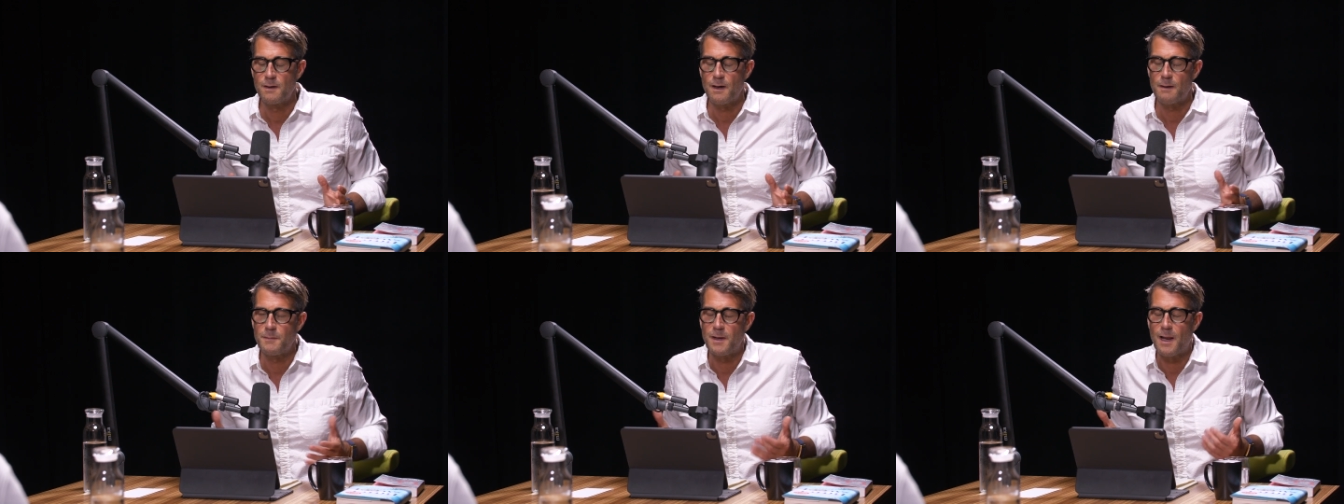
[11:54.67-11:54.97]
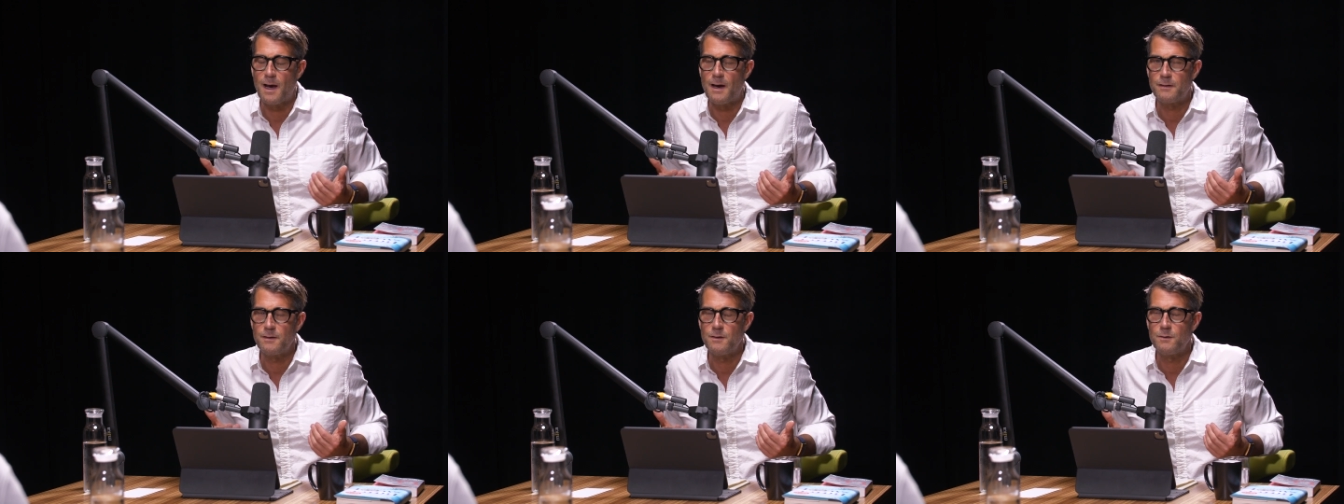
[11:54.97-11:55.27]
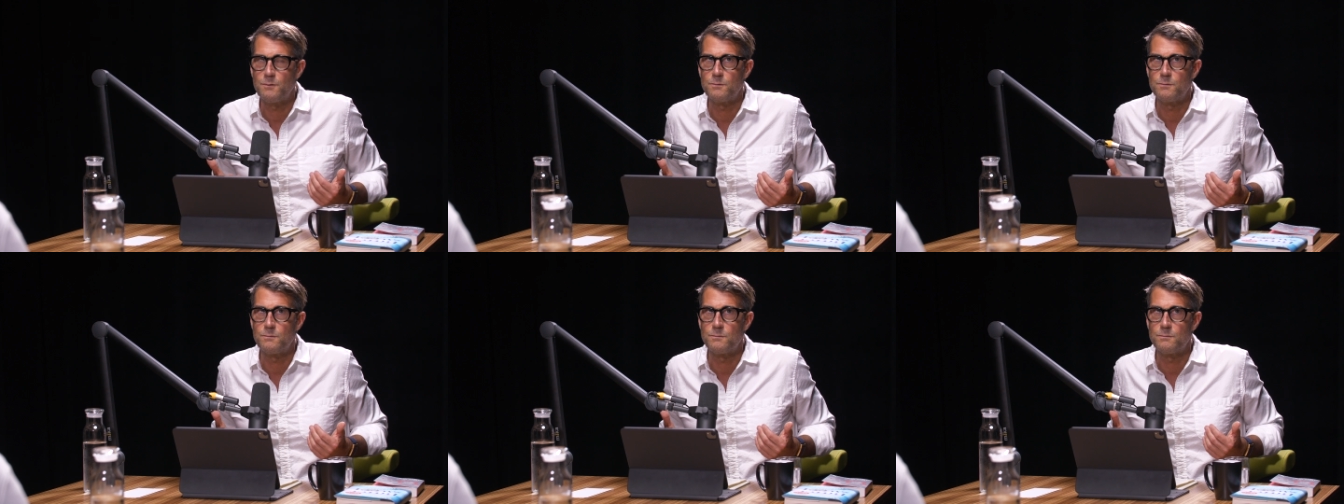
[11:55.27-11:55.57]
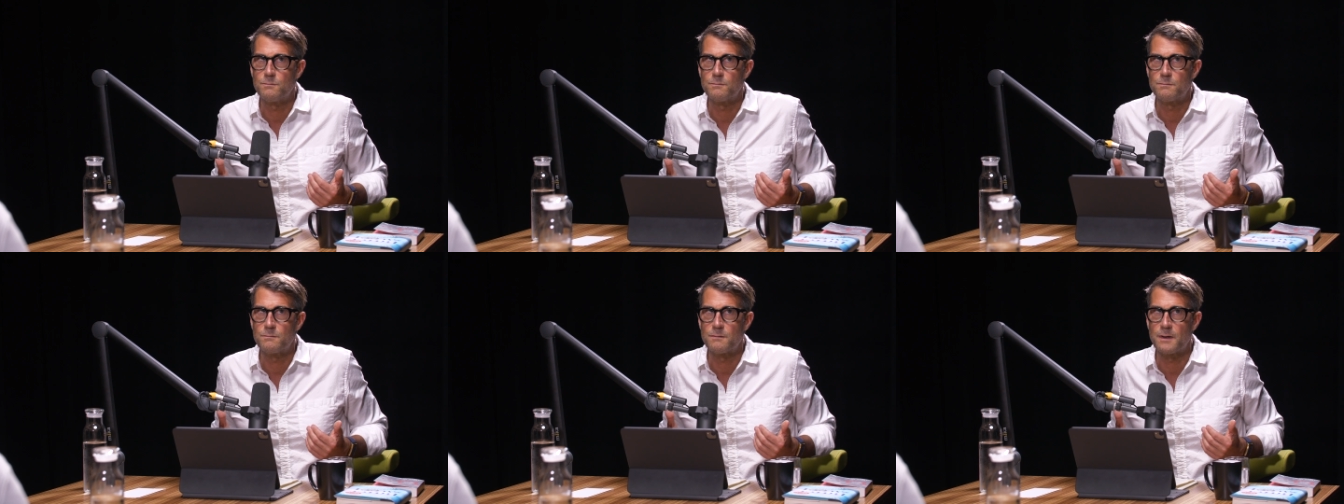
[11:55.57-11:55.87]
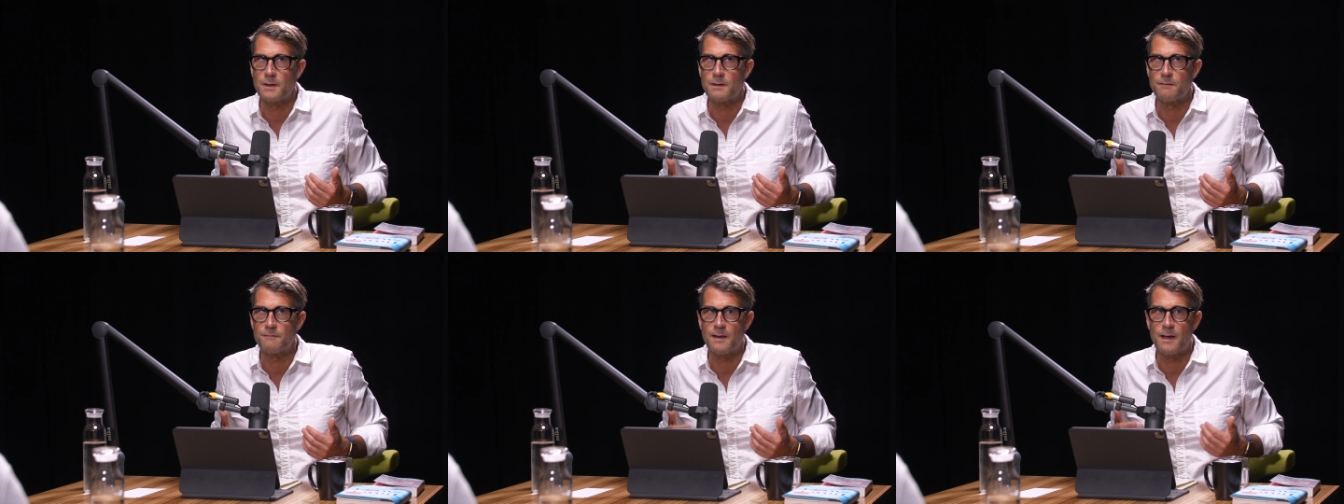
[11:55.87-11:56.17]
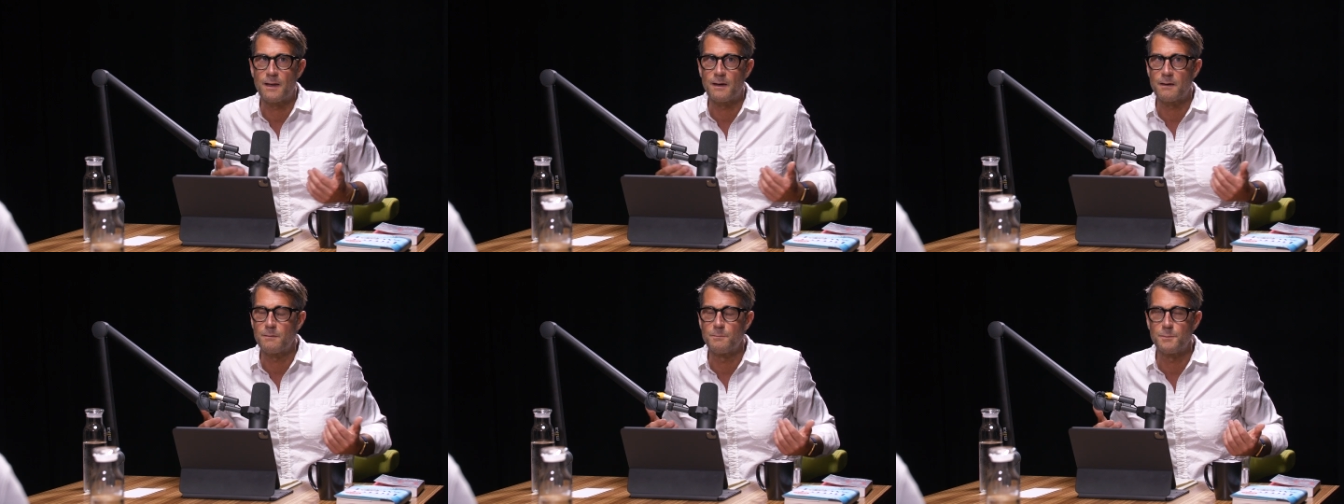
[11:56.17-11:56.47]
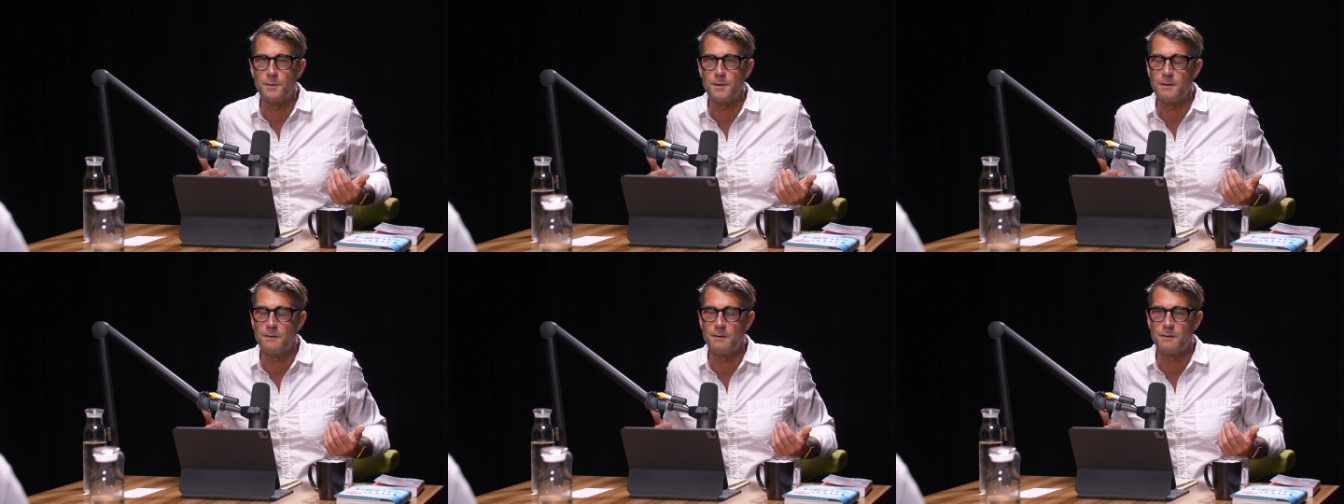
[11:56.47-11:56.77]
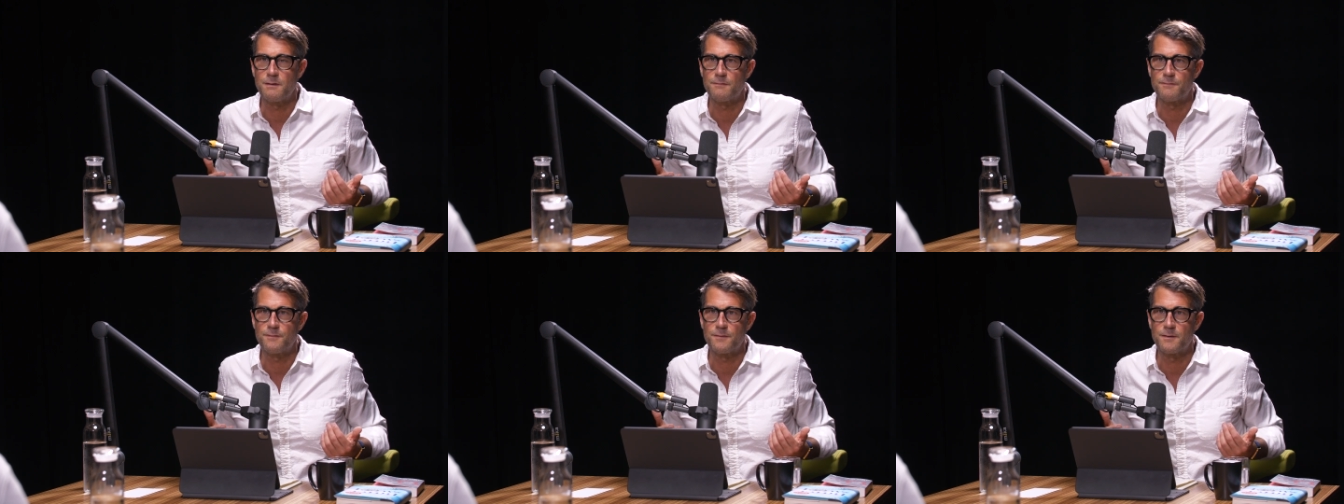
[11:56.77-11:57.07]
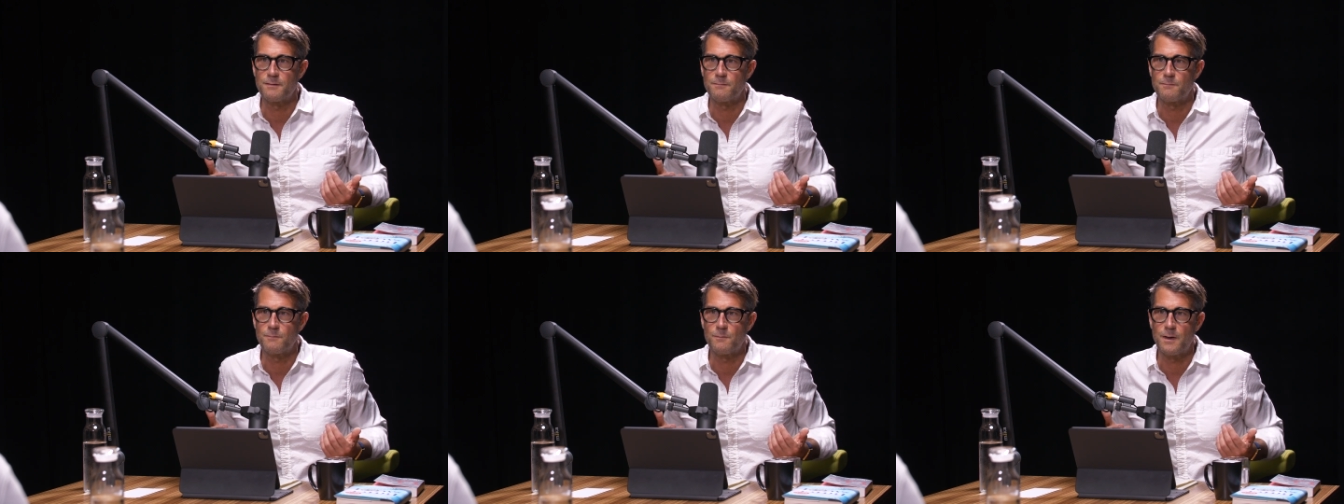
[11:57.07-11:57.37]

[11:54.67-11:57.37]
I mean, how do you like, is that a completely different